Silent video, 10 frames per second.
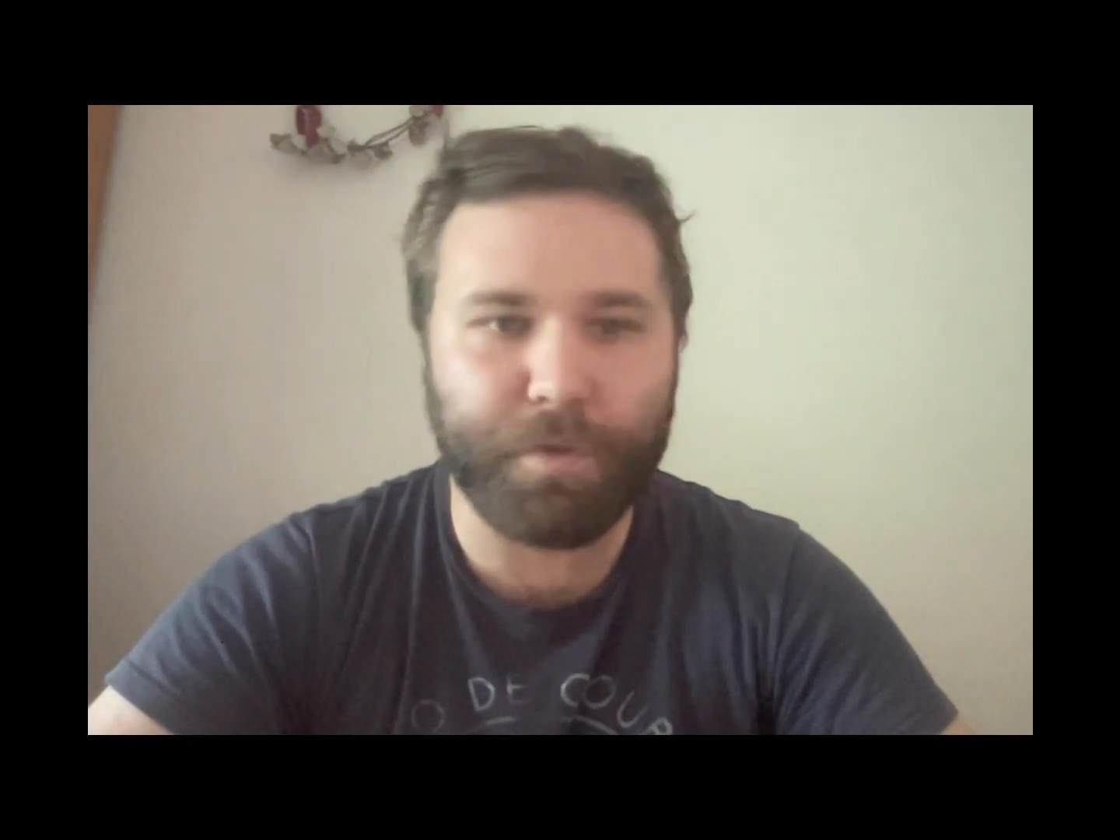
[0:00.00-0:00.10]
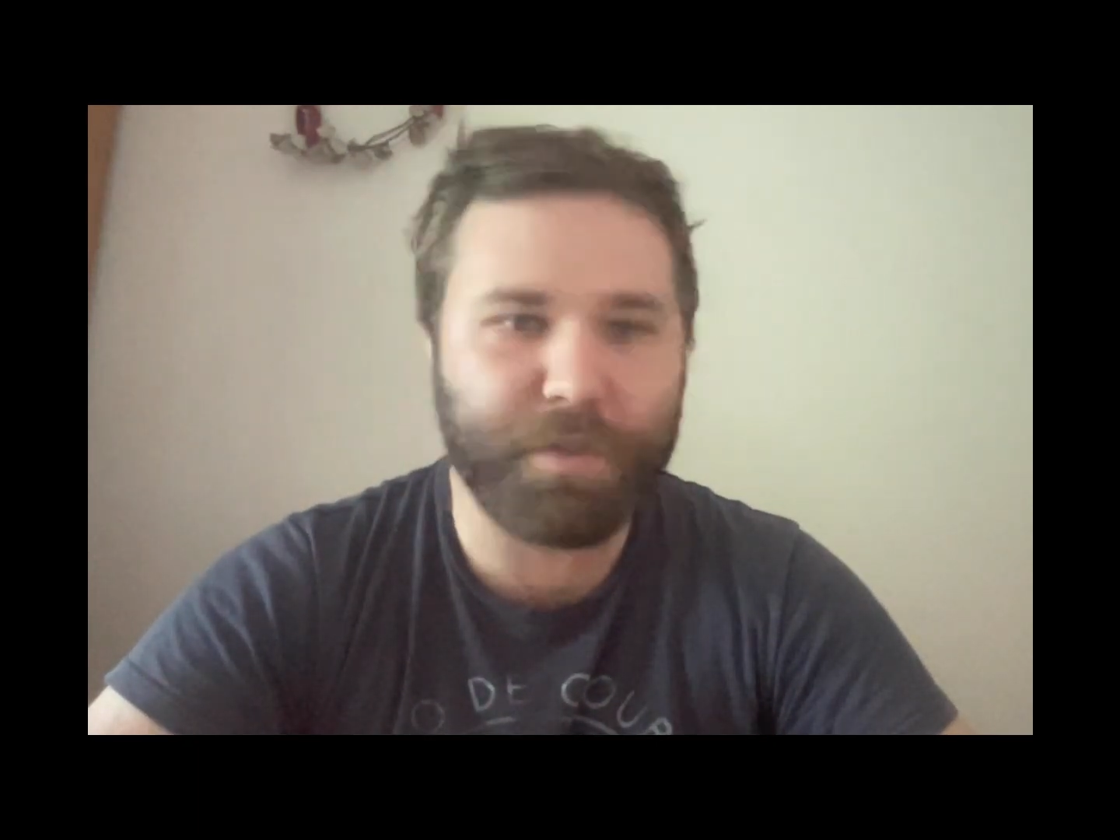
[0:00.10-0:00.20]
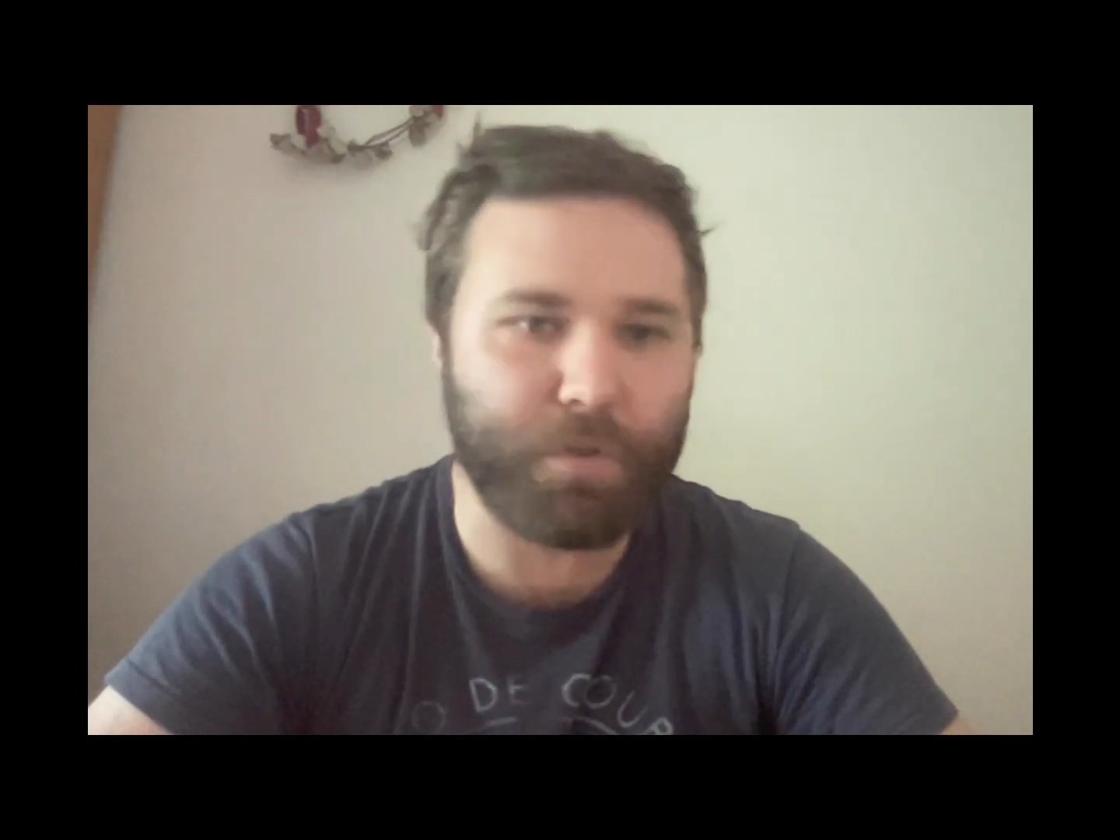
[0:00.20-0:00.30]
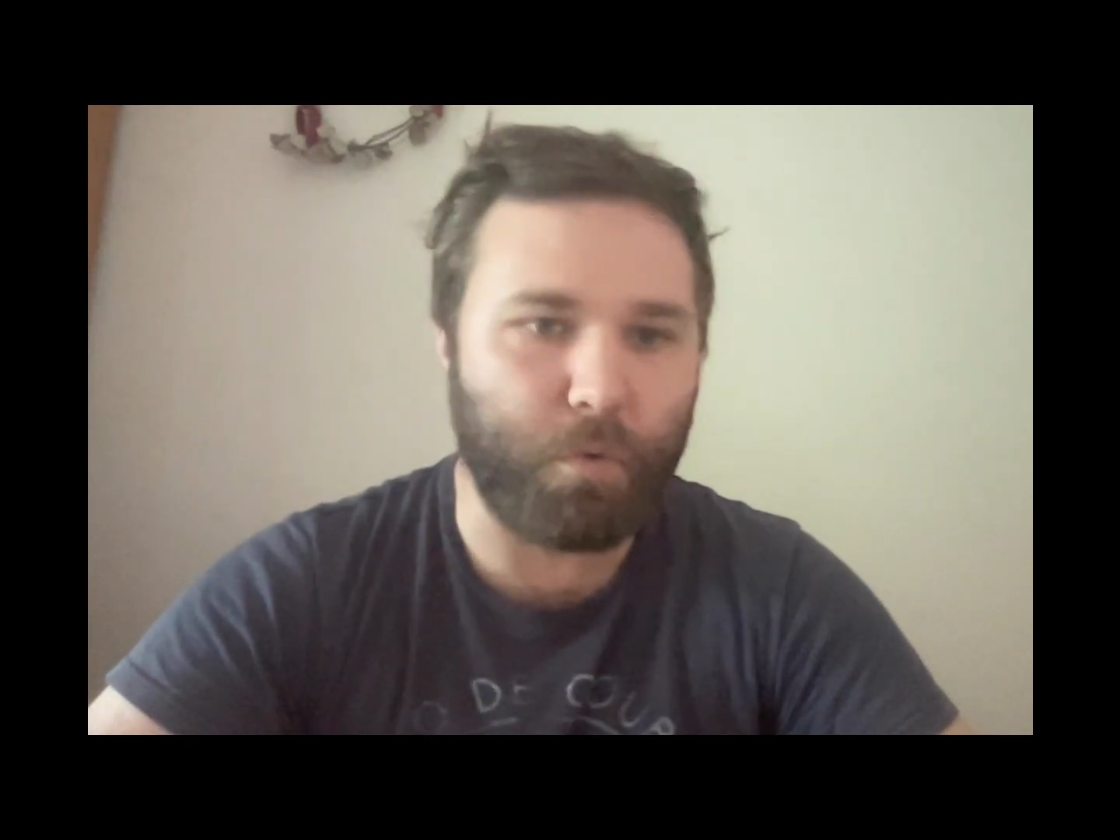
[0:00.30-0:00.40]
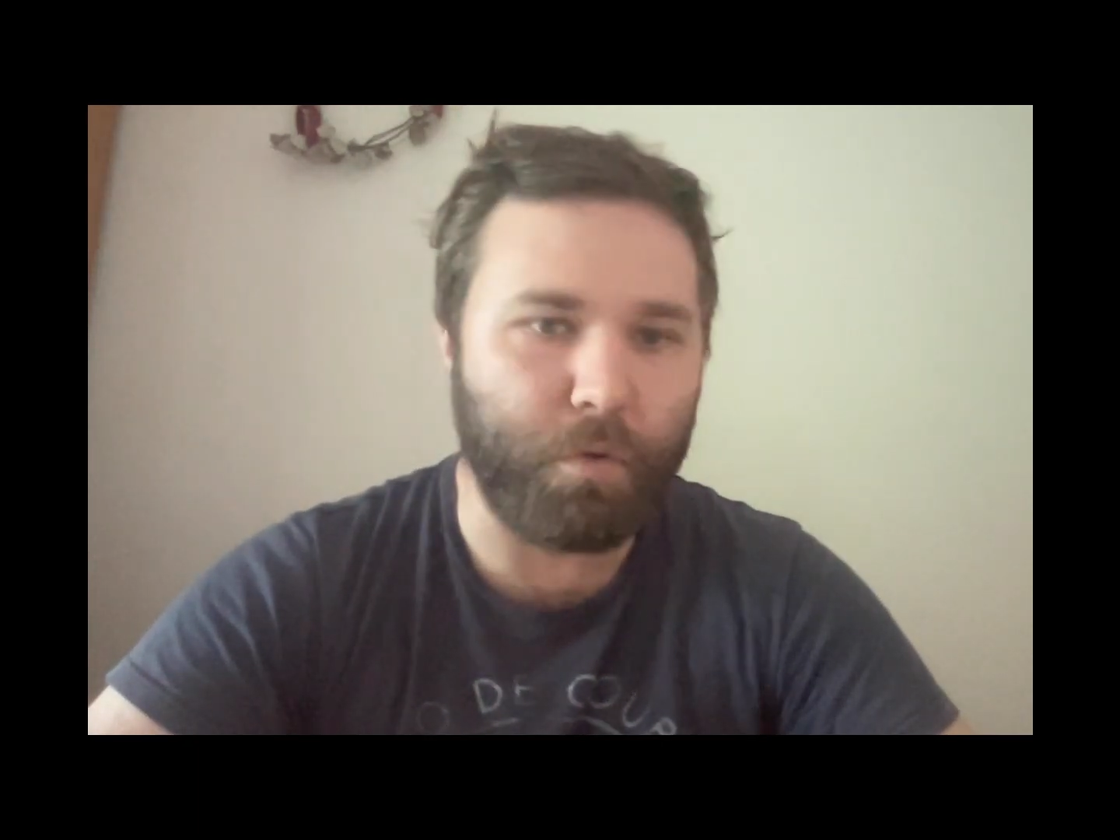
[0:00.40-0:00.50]

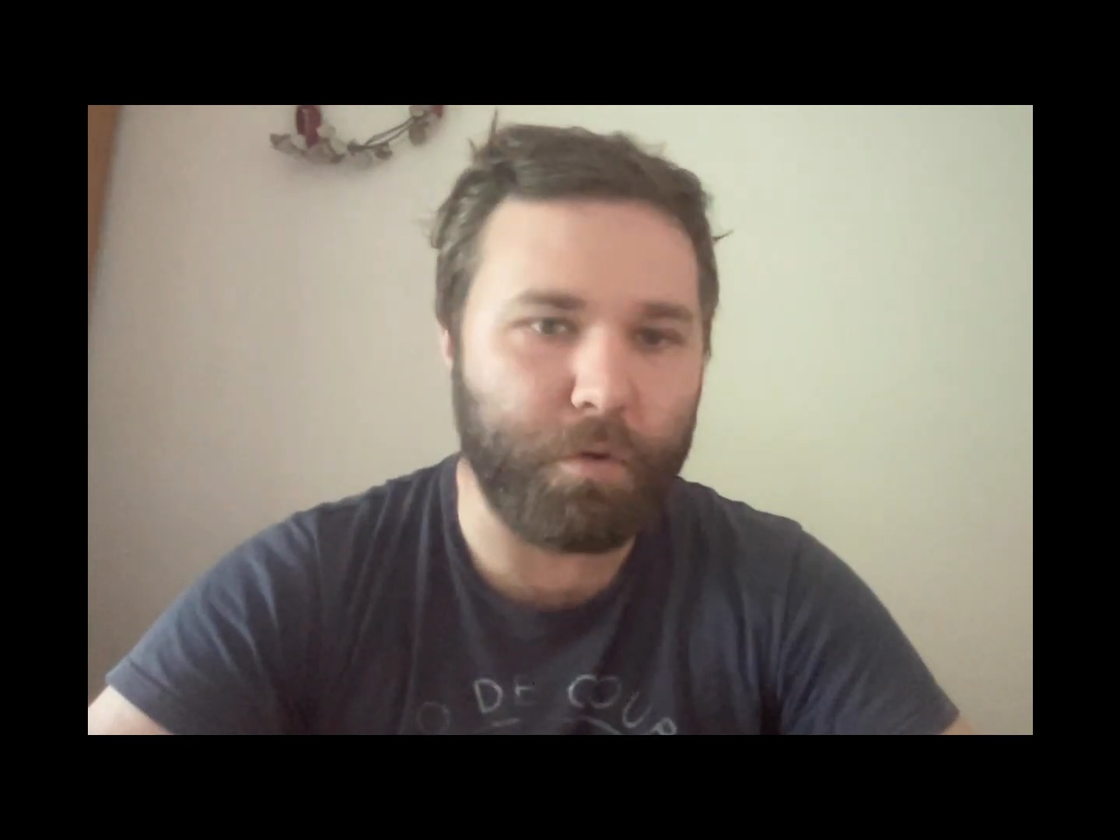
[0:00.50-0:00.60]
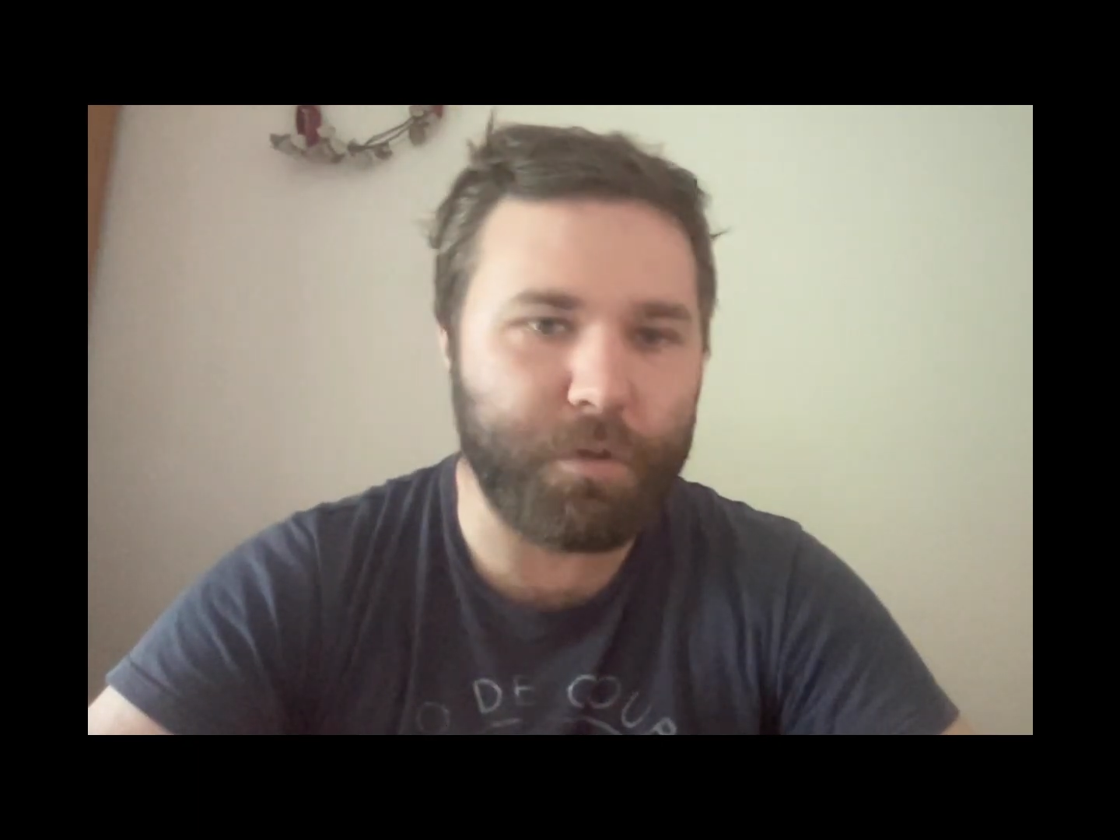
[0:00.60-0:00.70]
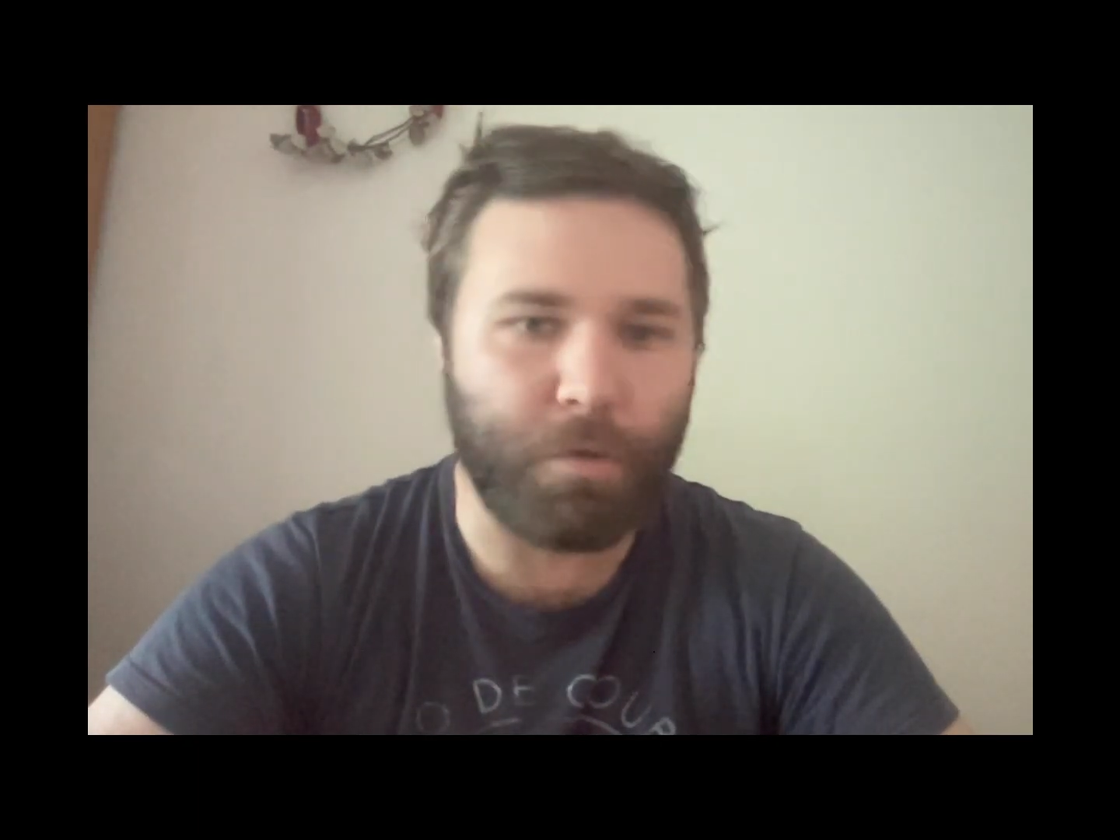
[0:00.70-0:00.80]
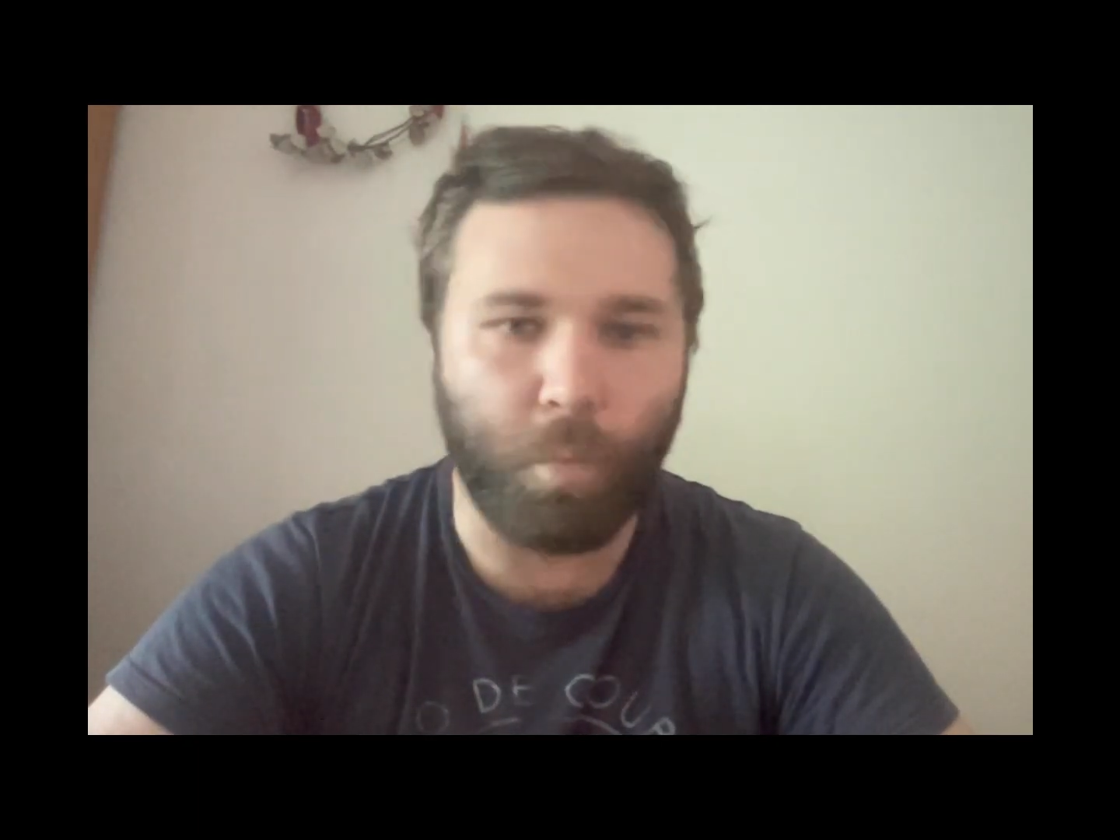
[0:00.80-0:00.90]
swords